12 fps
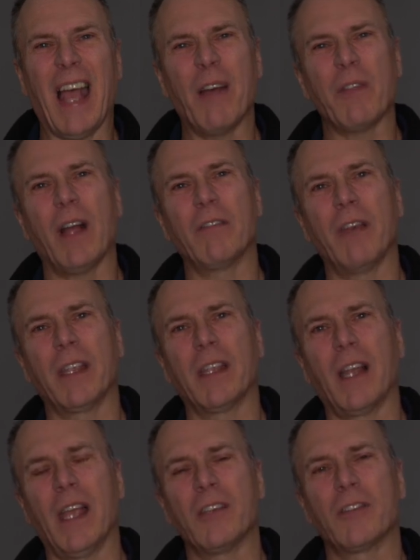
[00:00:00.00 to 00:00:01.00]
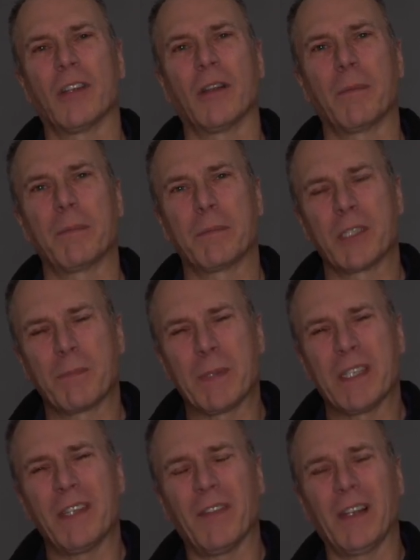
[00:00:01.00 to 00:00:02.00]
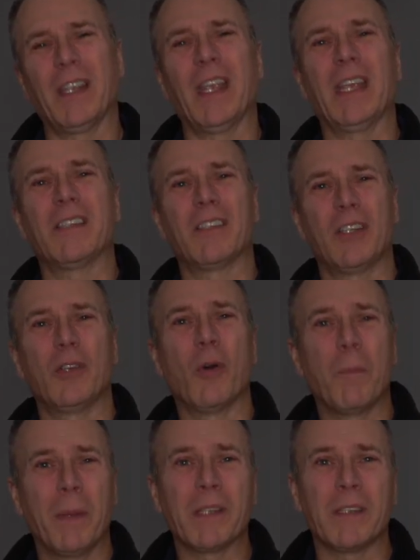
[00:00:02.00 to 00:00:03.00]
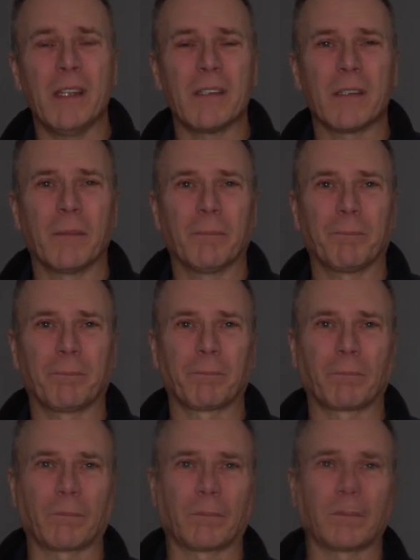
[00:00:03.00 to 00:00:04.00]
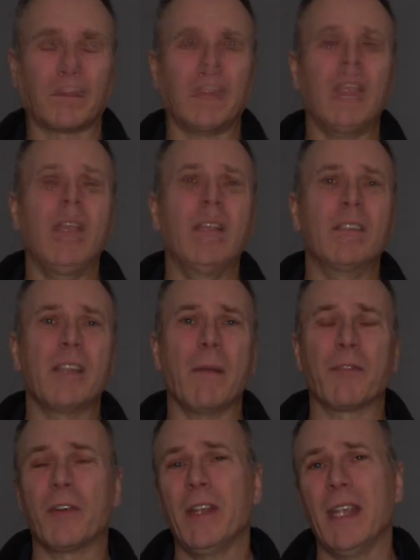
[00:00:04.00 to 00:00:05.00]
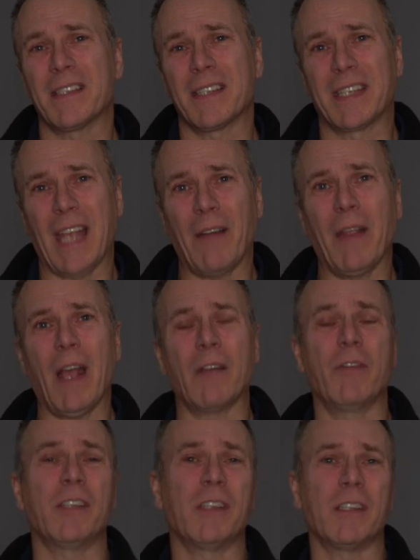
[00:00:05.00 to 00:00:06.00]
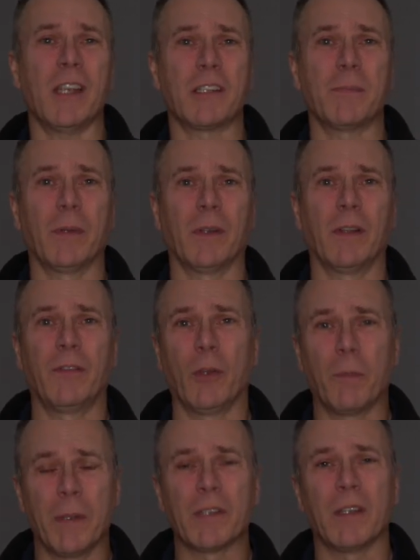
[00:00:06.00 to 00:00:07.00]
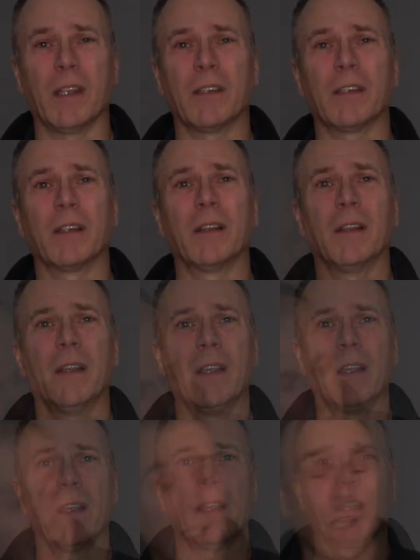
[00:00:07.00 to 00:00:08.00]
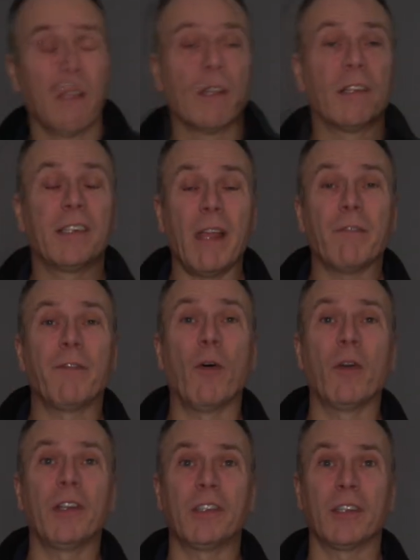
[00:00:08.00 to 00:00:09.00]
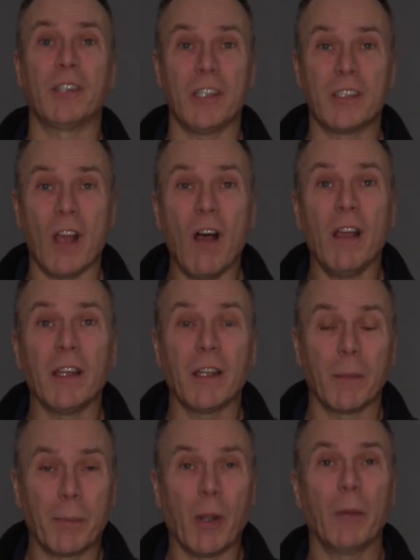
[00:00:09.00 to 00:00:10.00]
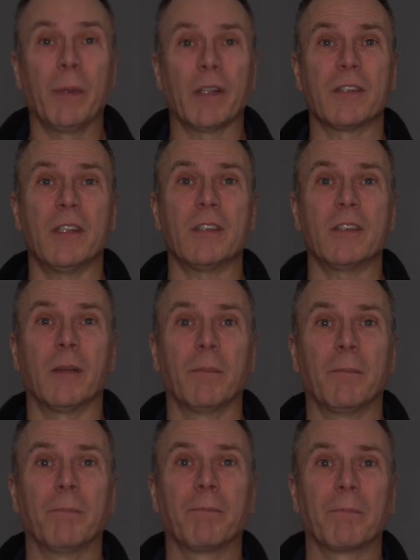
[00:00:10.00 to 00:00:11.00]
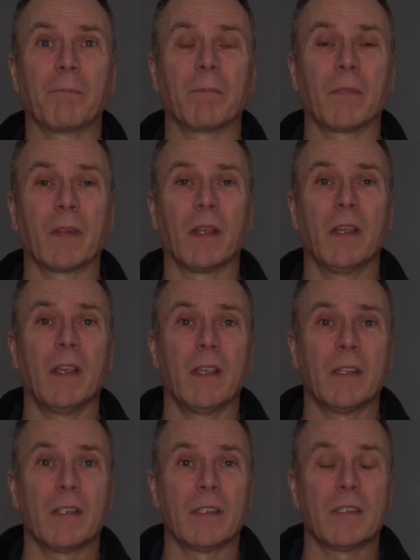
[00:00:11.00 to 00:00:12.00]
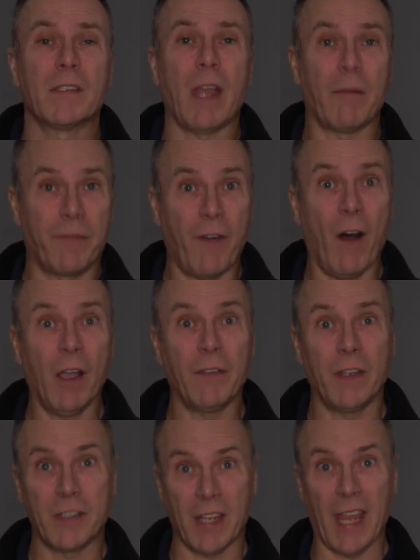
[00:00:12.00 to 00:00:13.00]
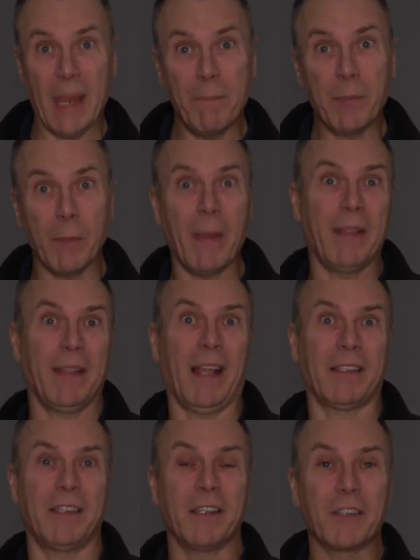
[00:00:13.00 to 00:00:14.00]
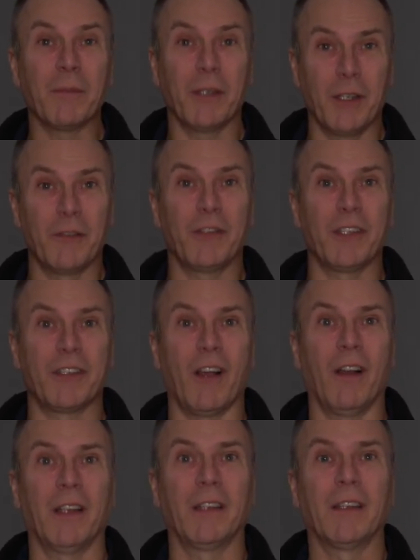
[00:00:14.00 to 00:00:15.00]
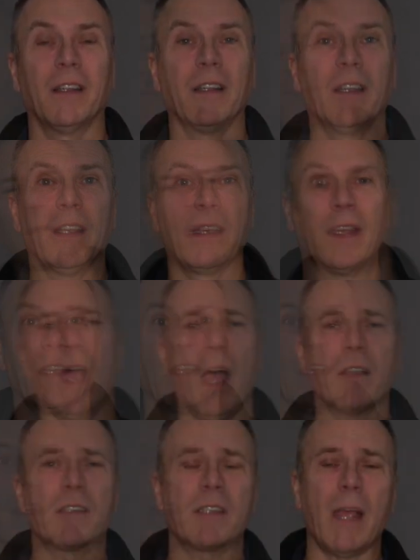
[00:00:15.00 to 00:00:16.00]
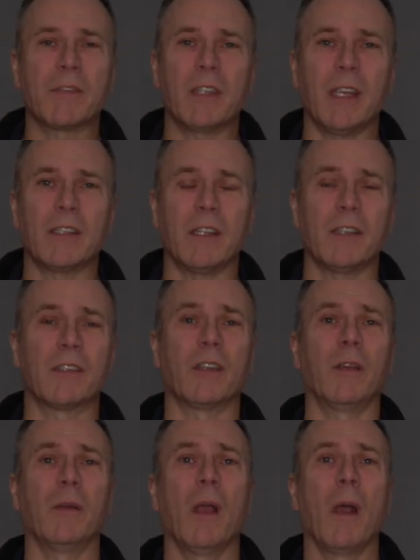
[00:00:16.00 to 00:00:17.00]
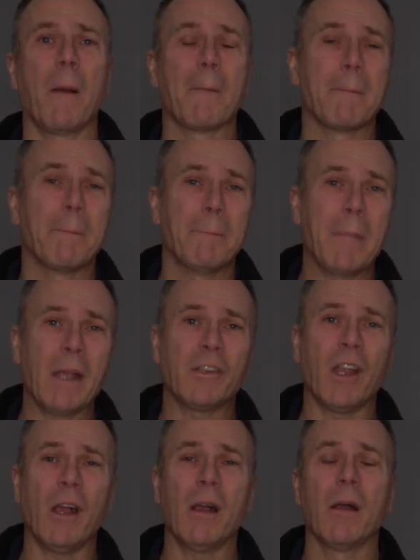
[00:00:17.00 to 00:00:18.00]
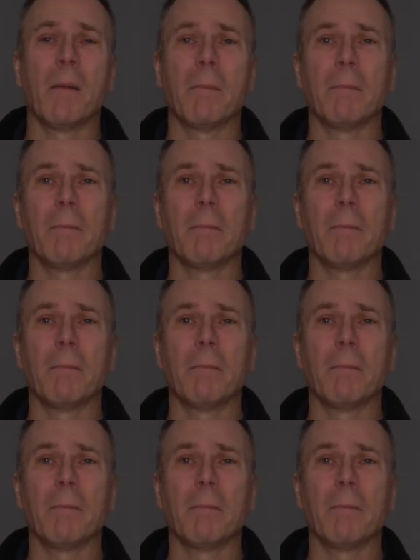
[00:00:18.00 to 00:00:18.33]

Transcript: how that regulation specifically is to your business. Step 3 to carry out a risk assessment of your business. Step 4 is to design an appropriate system. Step 5 is to implement that system that you've designed. And step 6 is to measure,